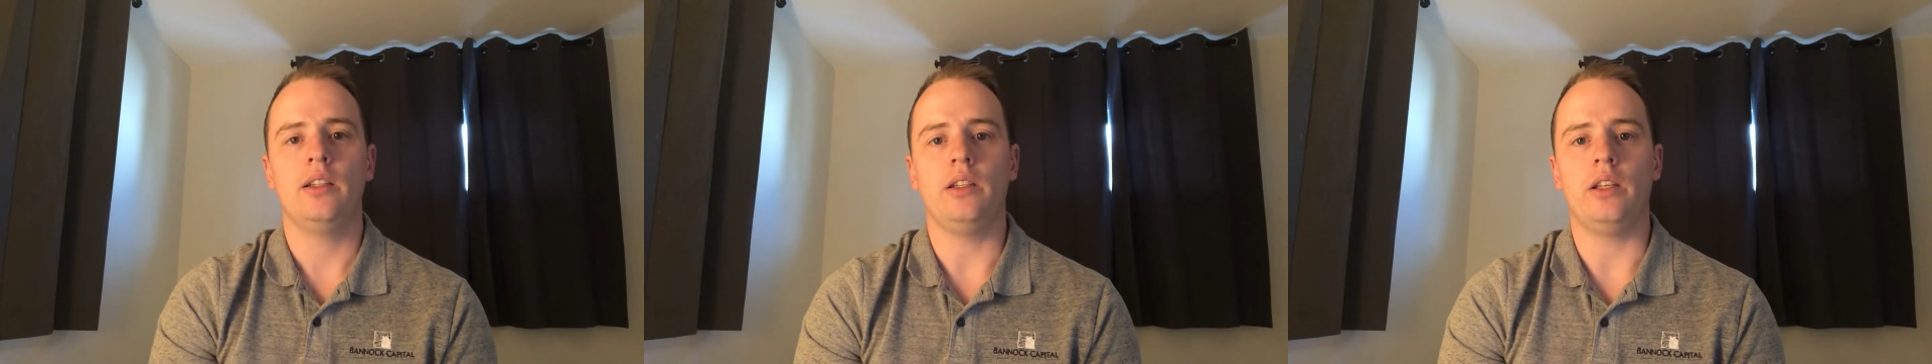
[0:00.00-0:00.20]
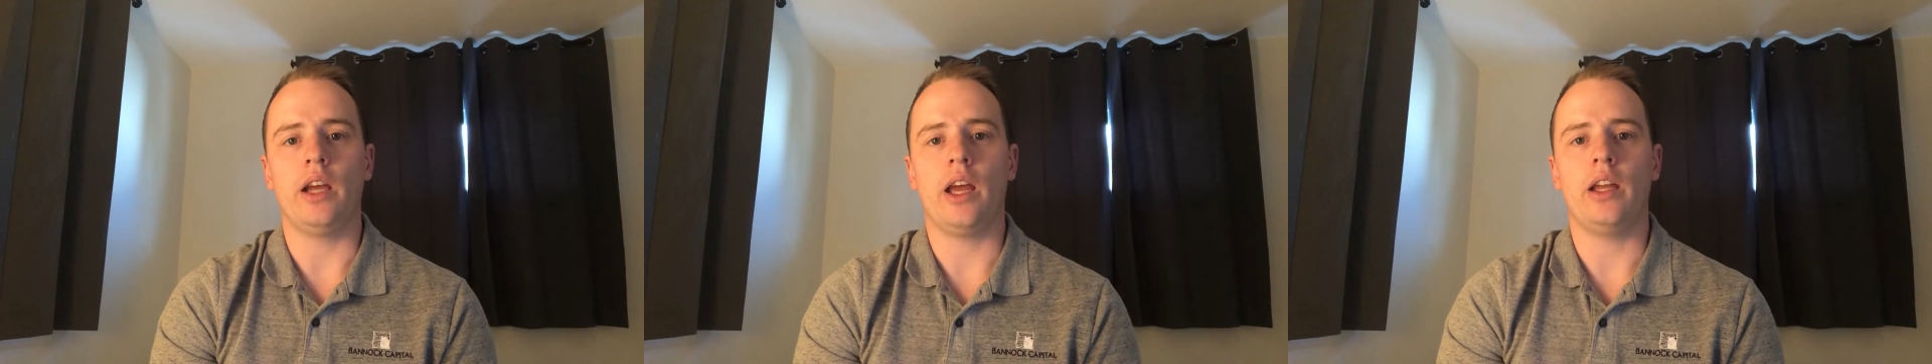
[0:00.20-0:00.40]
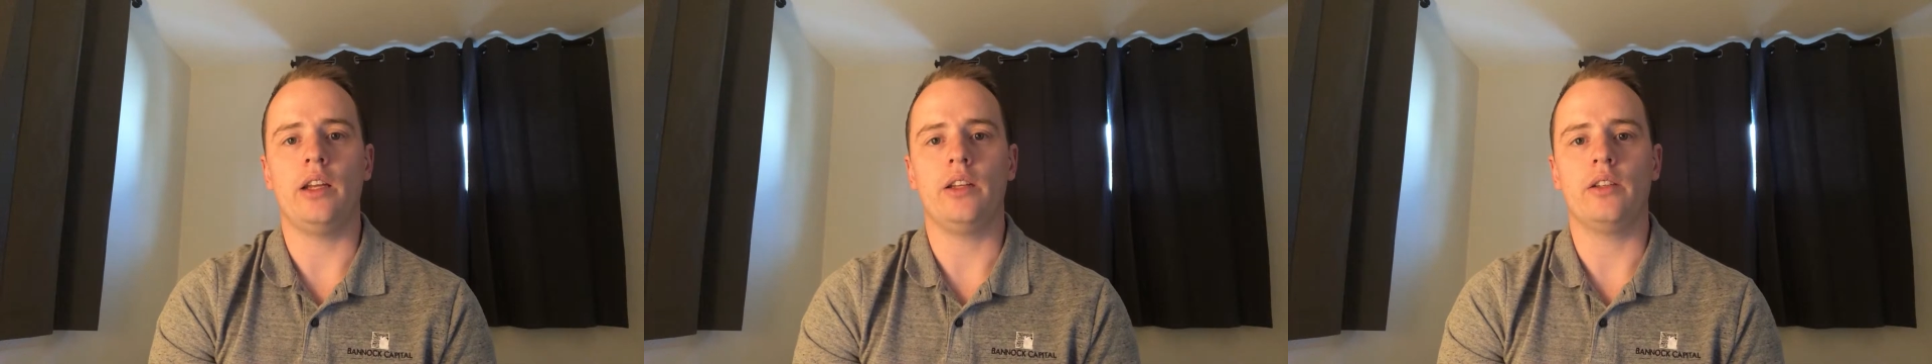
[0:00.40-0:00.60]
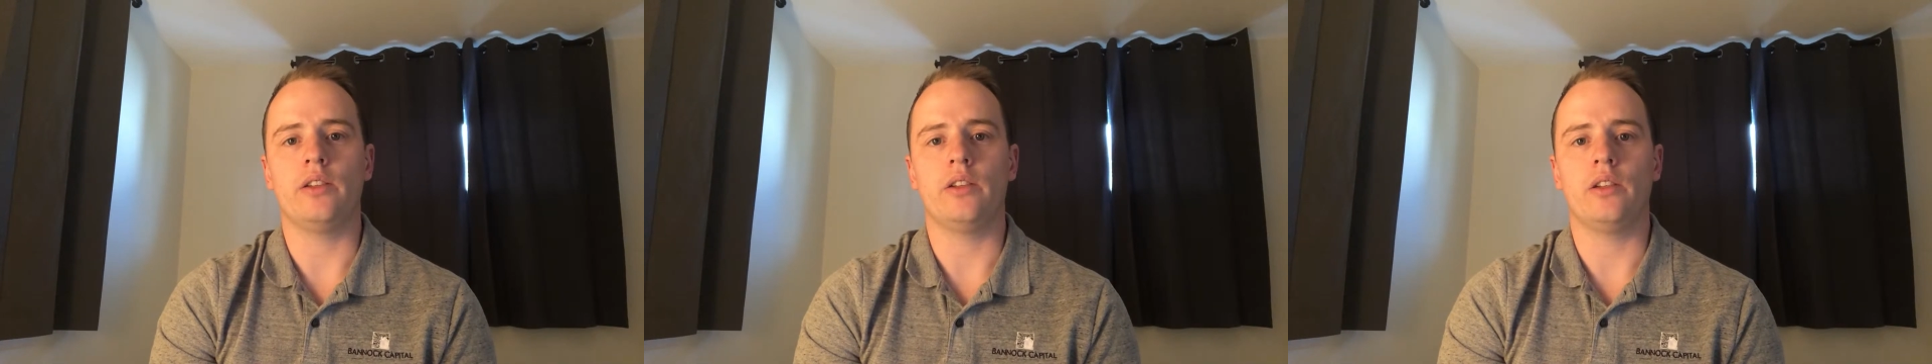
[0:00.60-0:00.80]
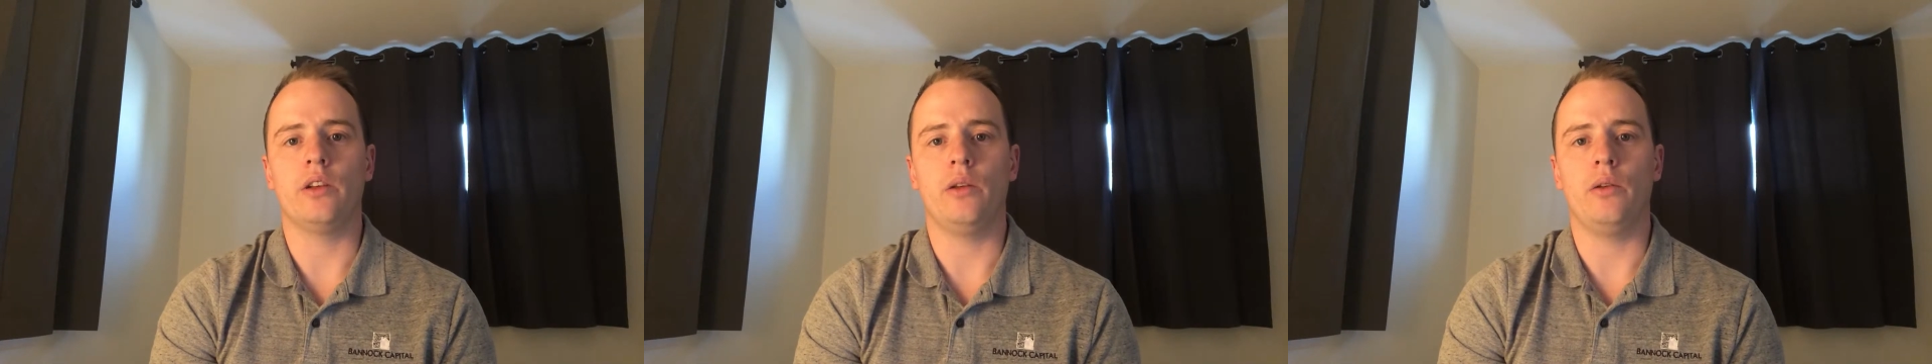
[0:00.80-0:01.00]
Debt
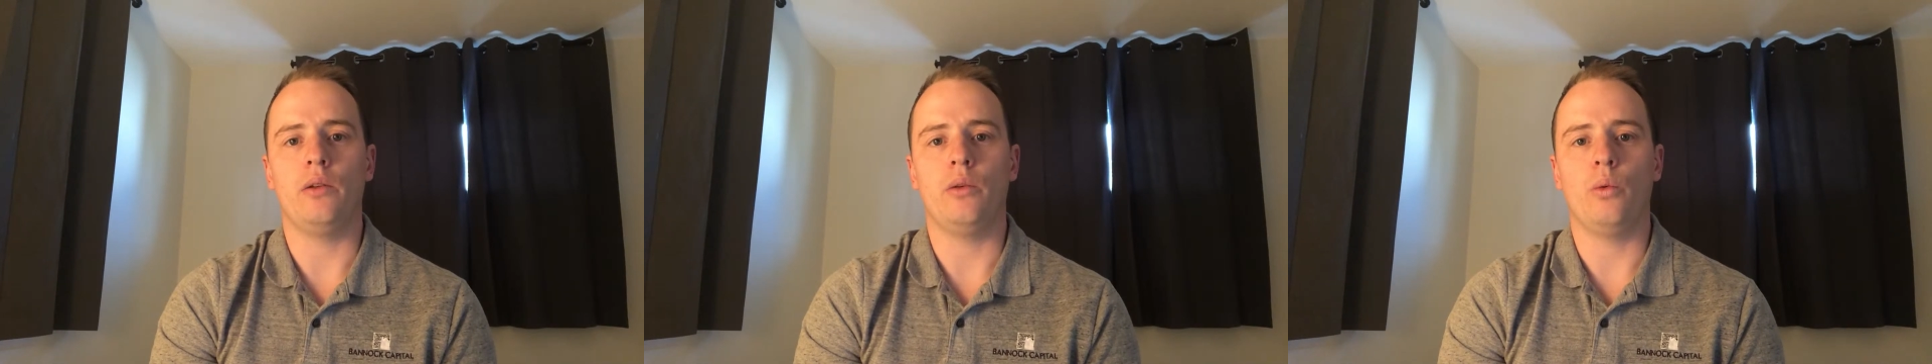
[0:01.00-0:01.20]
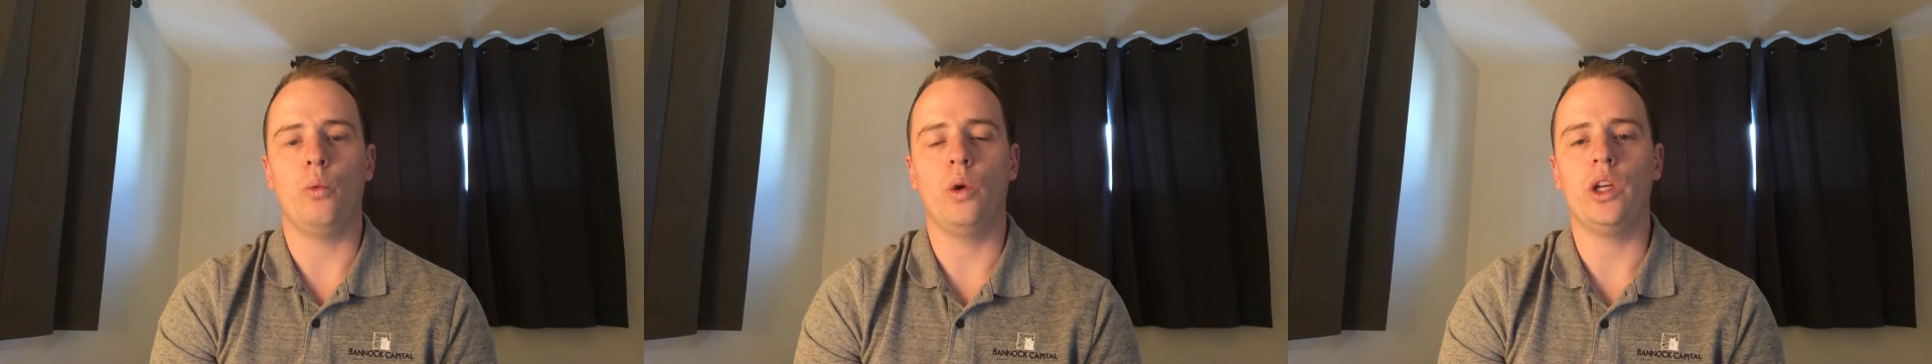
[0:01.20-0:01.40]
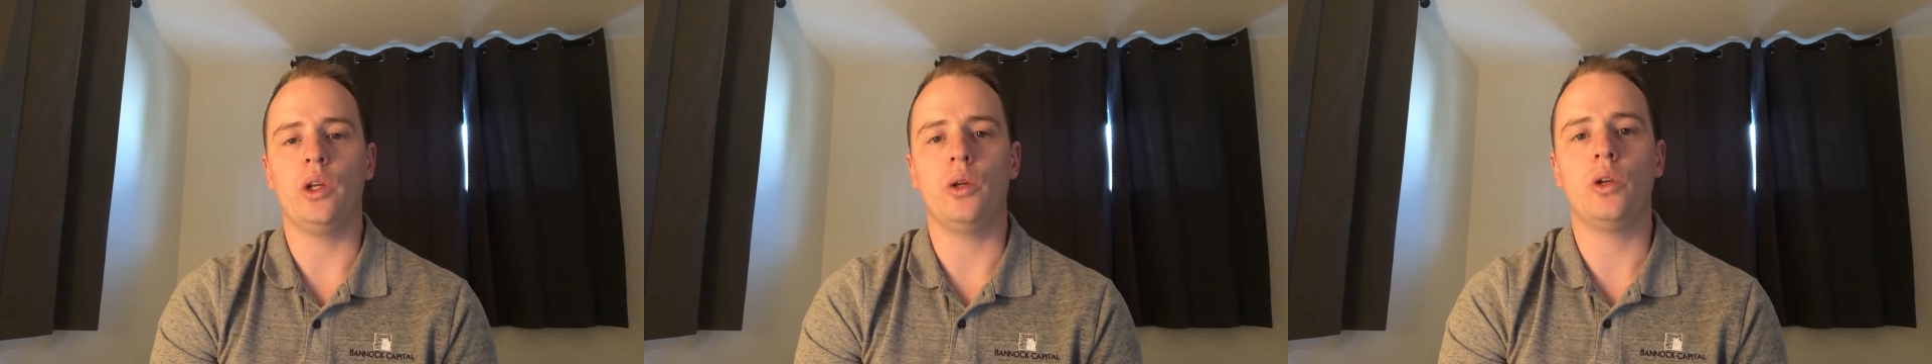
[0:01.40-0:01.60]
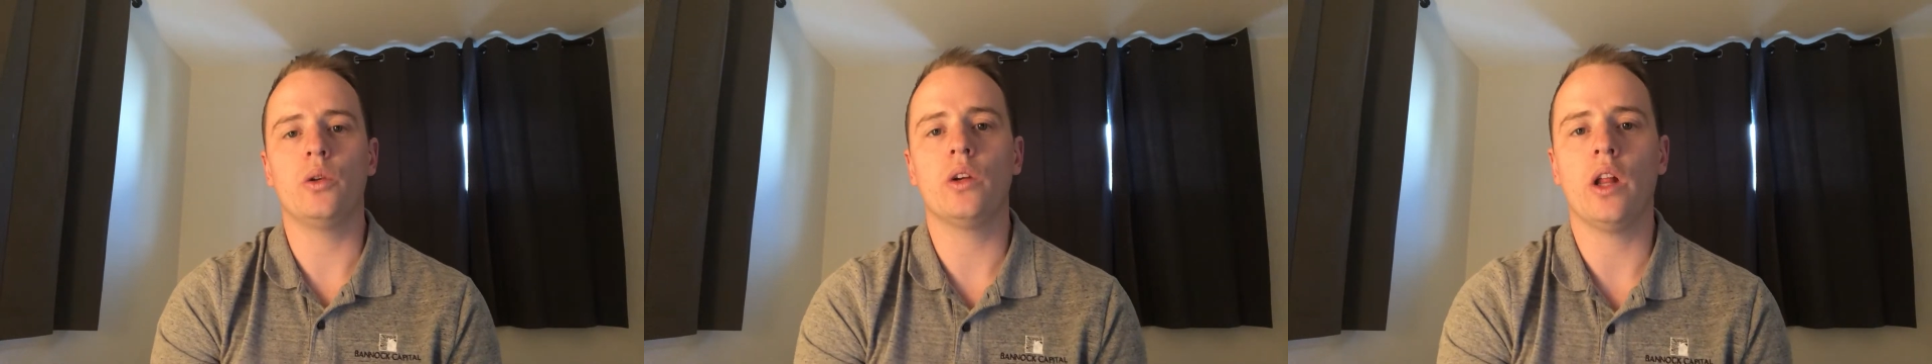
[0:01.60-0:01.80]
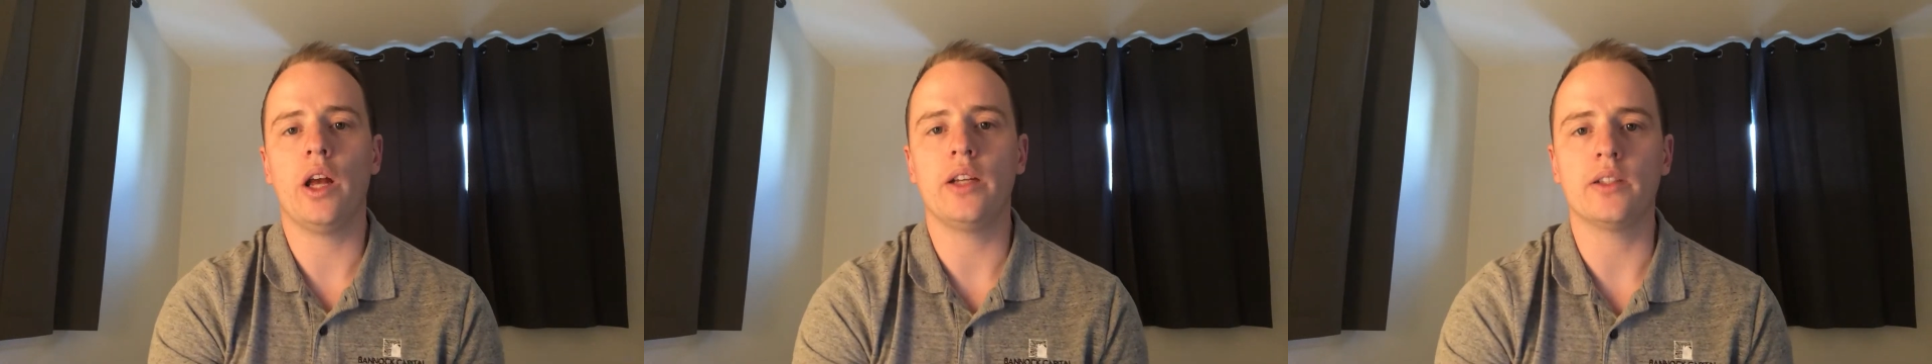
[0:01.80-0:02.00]
is, when you
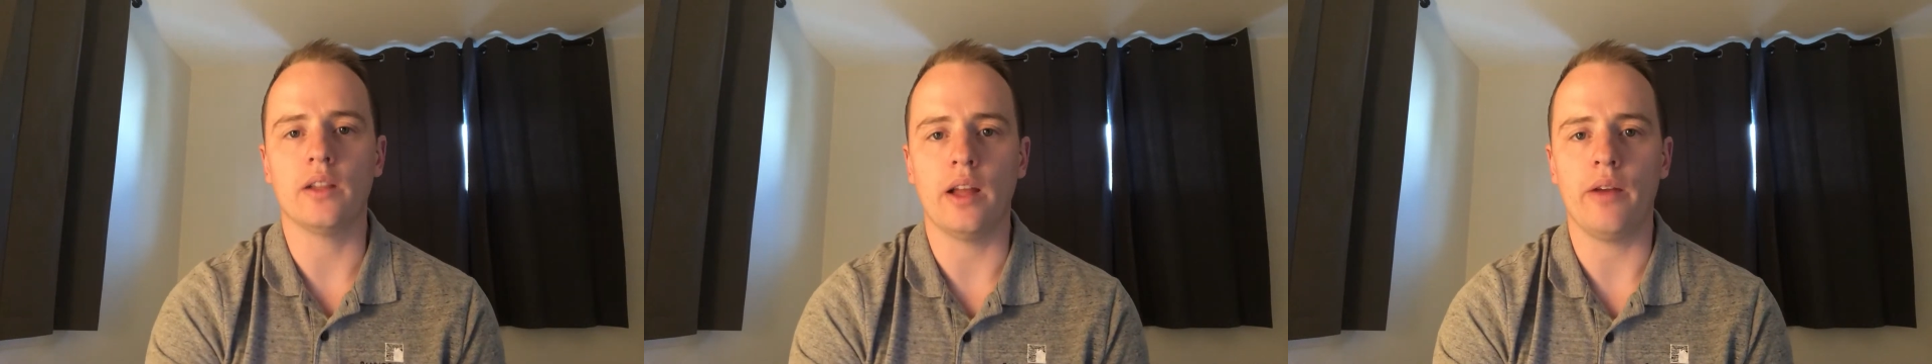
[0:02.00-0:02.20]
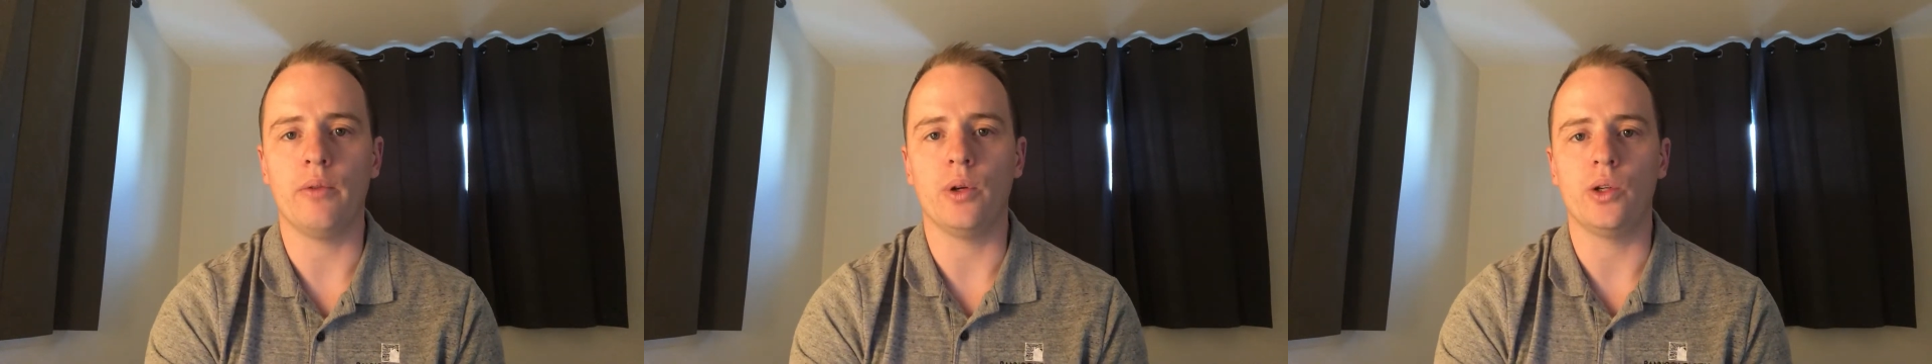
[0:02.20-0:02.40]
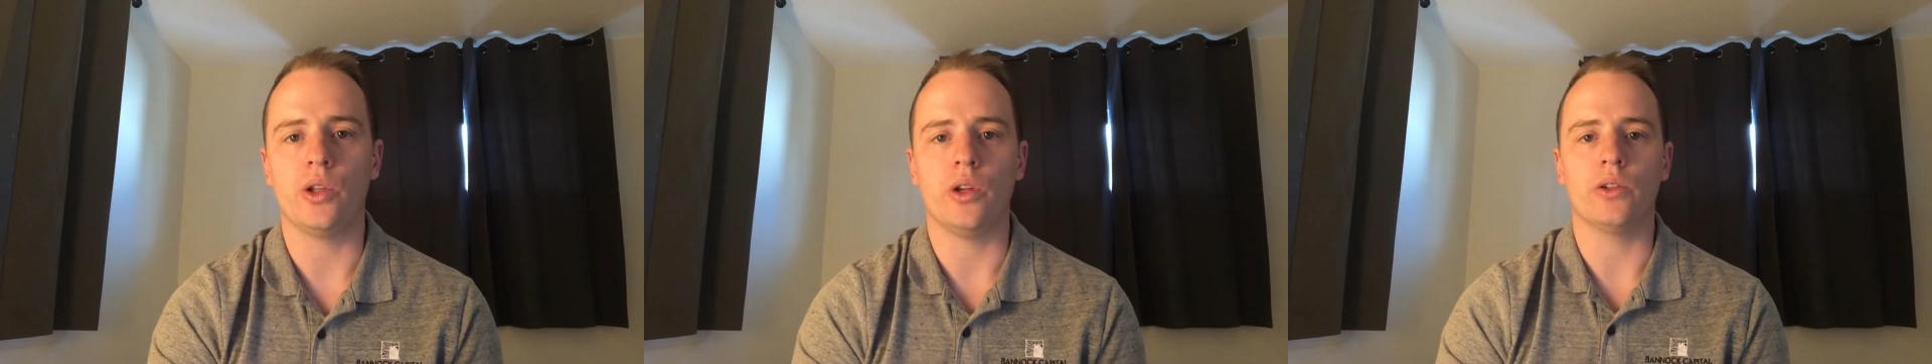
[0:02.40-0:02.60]
utilize leverage,